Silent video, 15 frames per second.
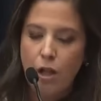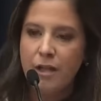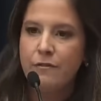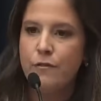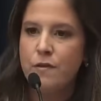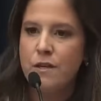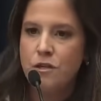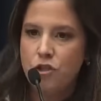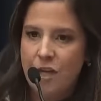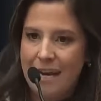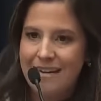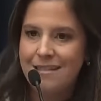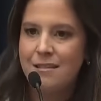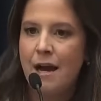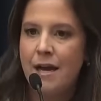okay,
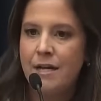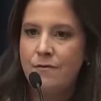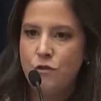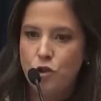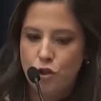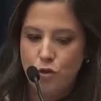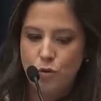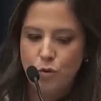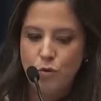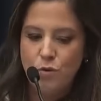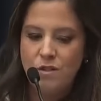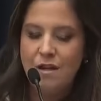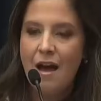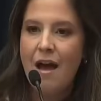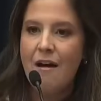that they
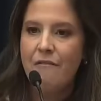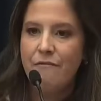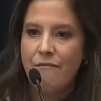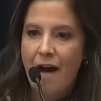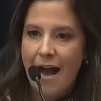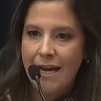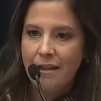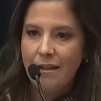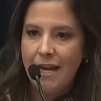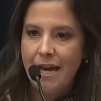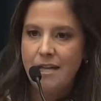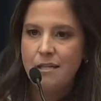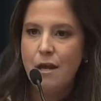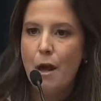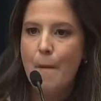condone
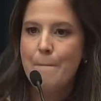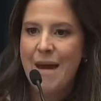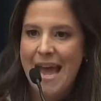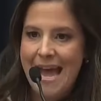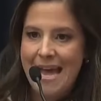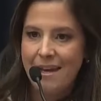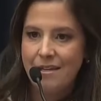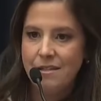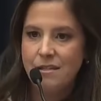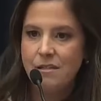the